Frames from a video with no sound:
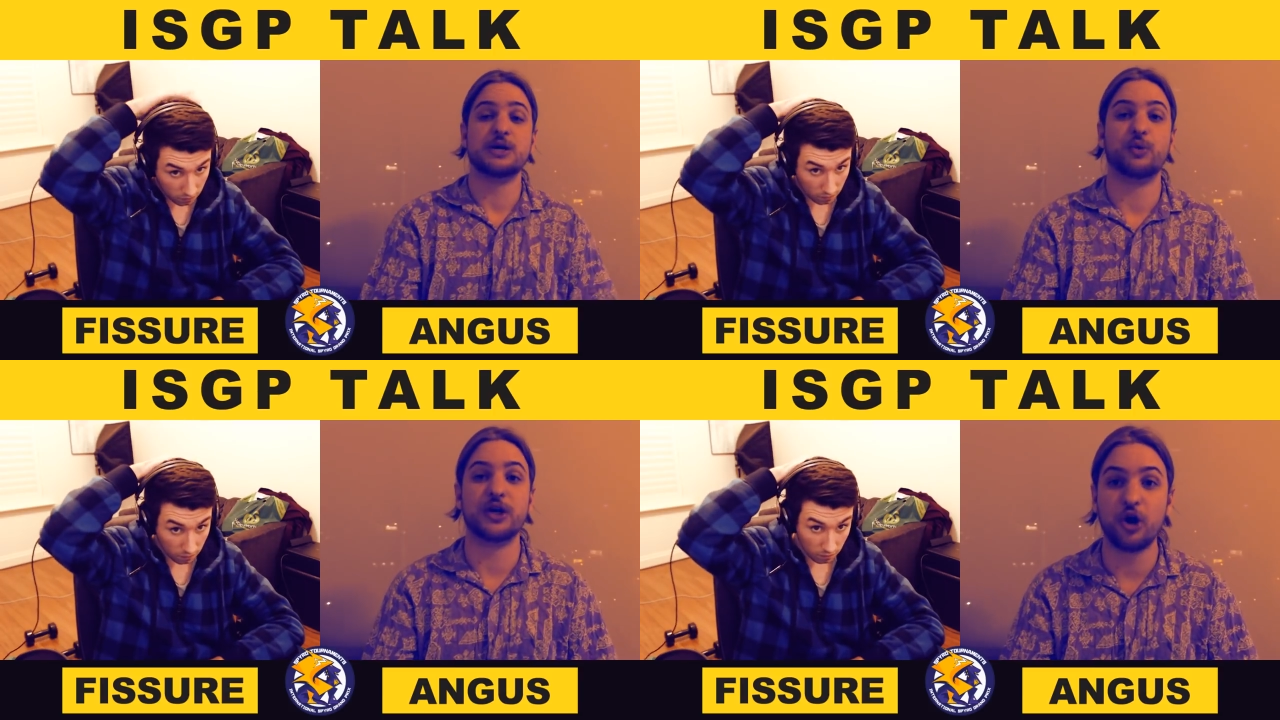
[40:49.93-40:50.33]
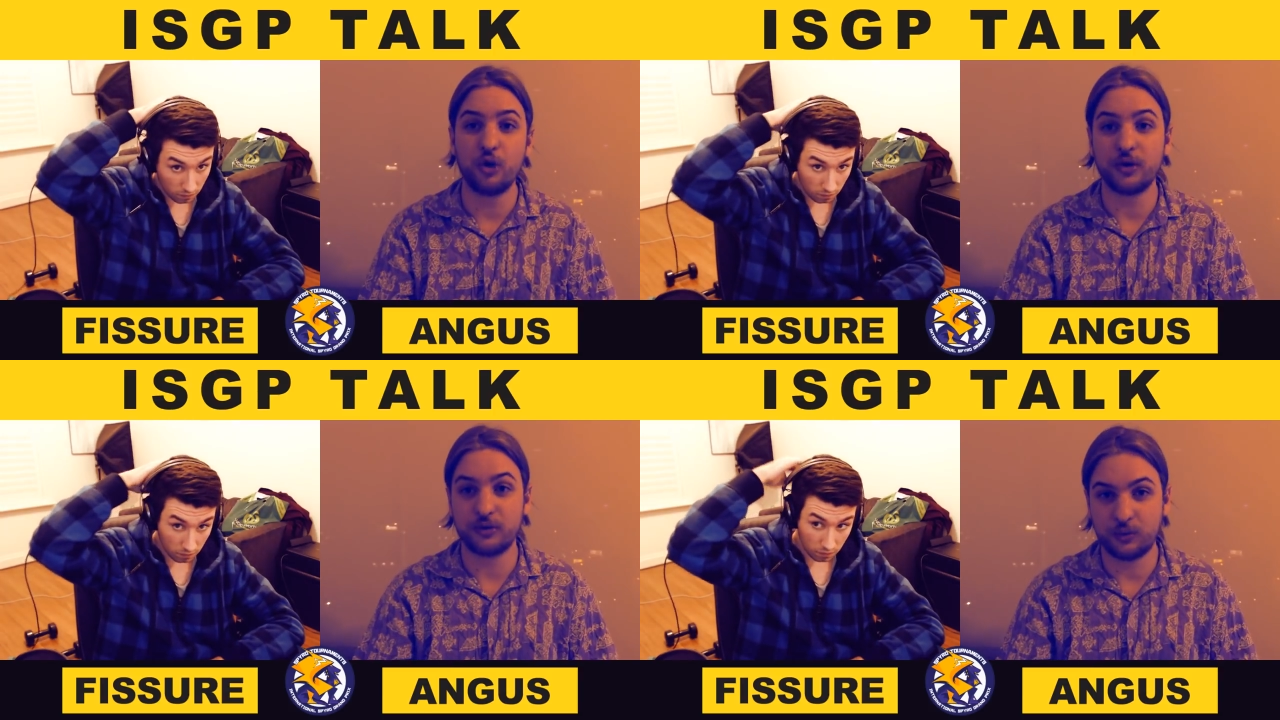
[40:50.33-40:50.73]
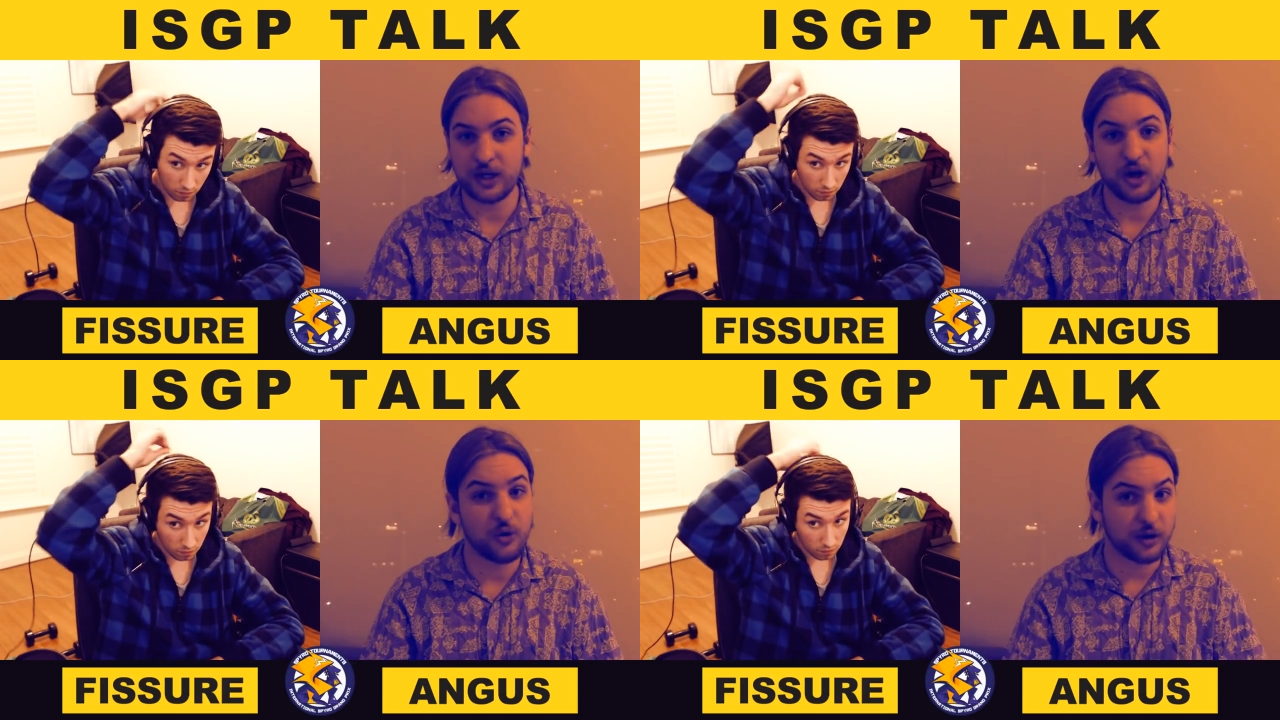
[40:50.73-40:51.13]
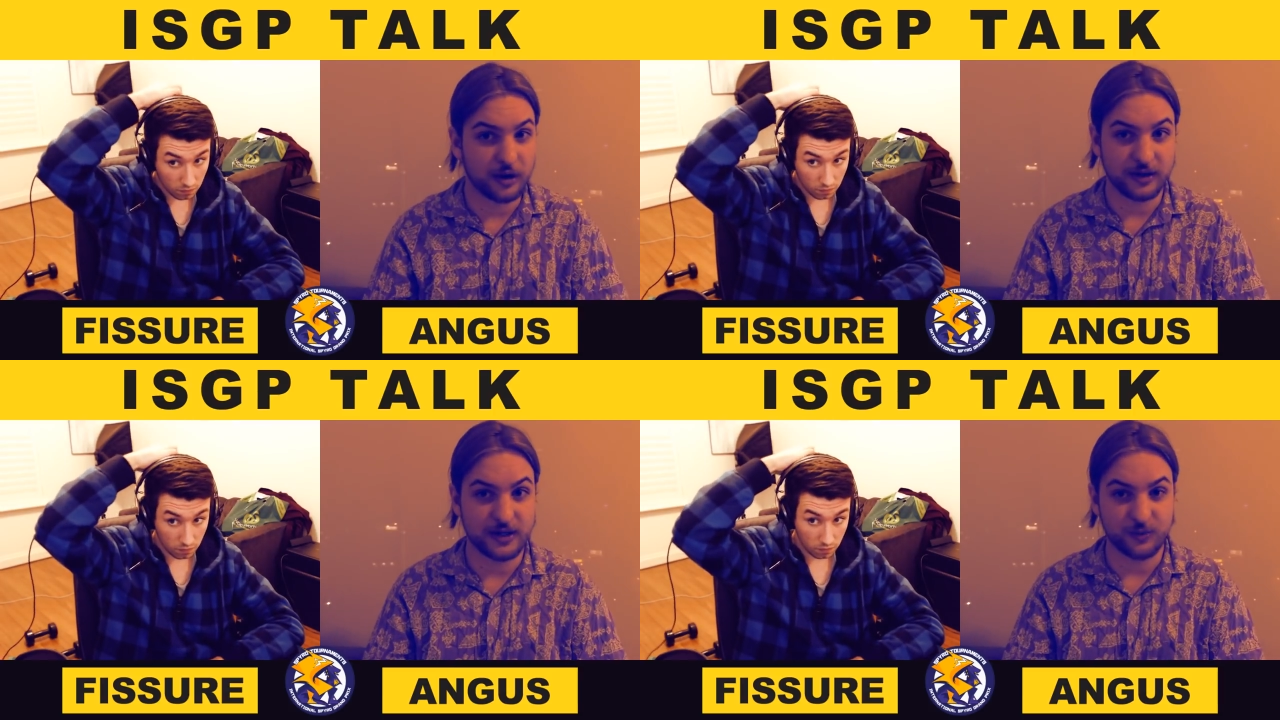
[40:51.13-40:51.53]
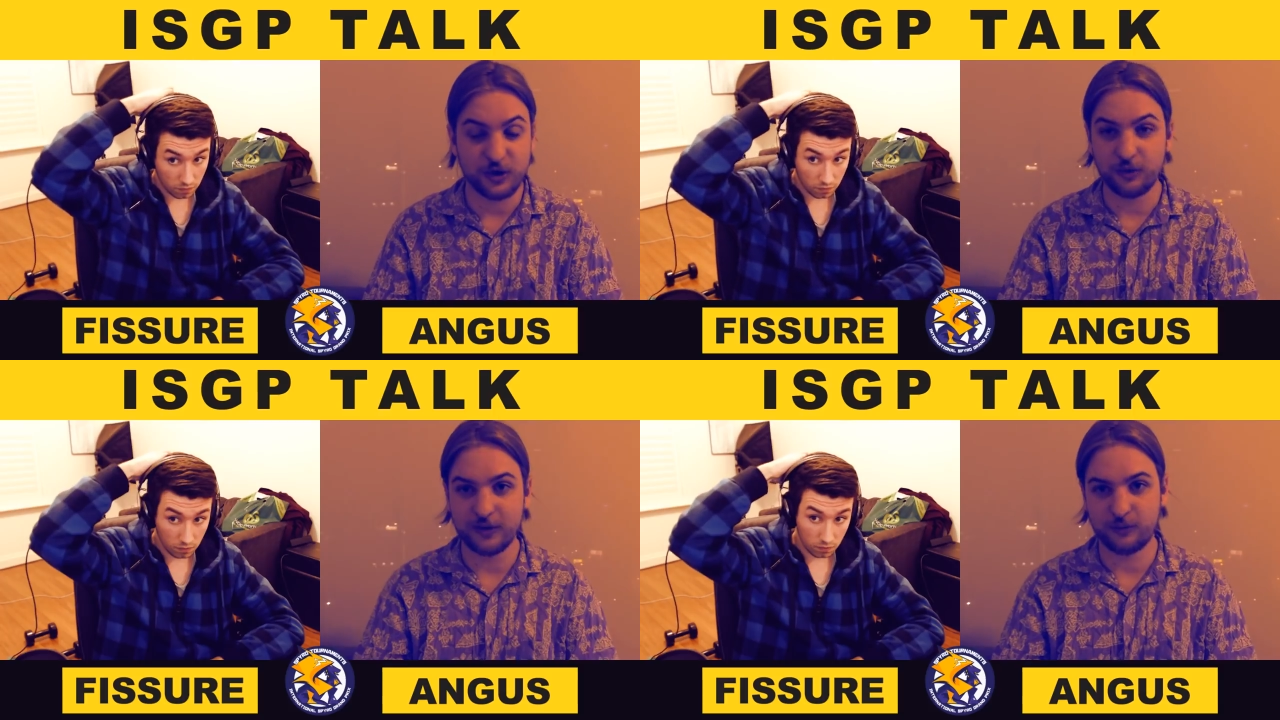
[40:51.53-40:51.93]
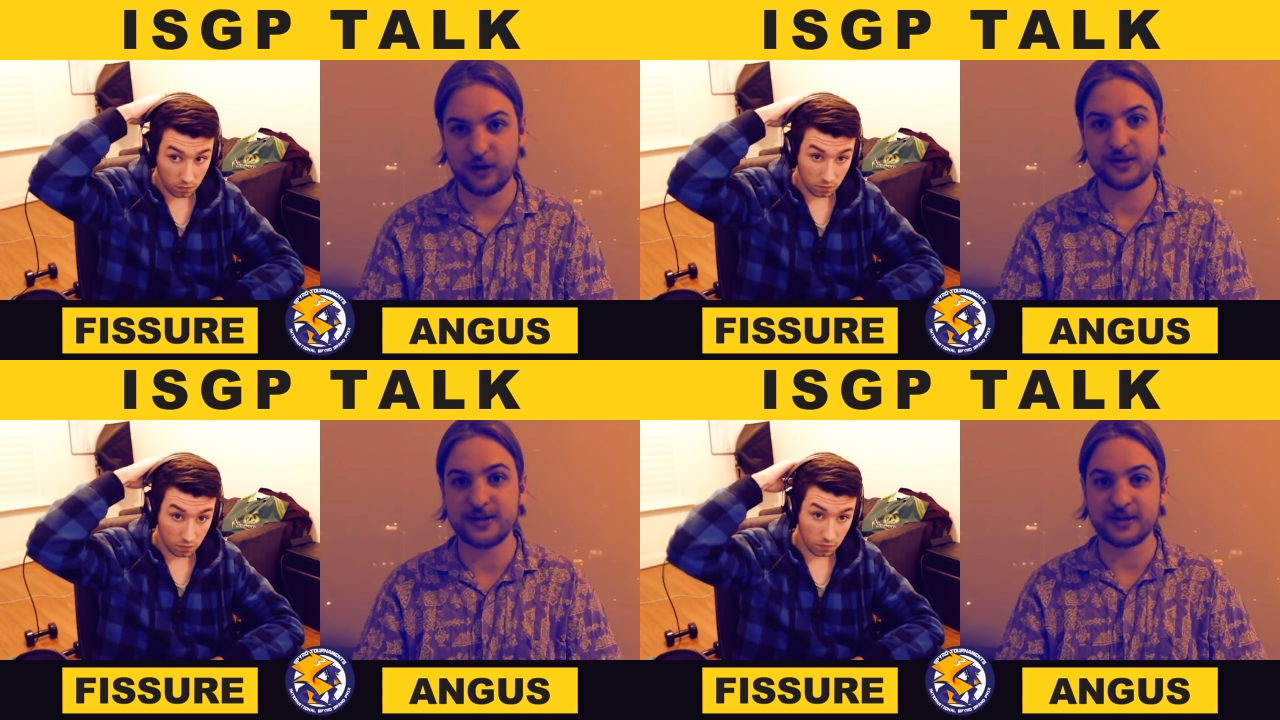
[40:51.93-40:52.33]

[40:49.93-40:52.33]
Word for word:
Speaker 1: we know what we know what it is. We know what the runs